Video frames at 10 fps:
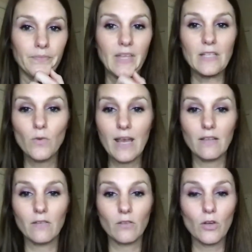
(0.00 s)
That's
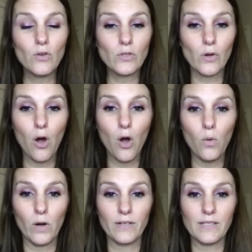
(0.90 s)
right. Those are
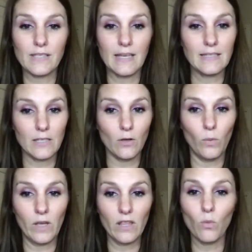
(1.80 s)
all words that
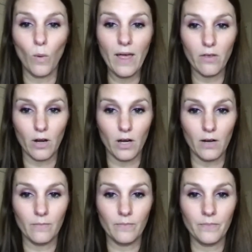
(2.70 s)
deal with
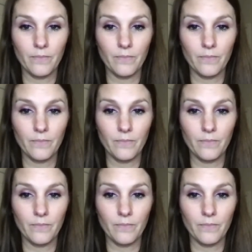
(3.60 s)
weather.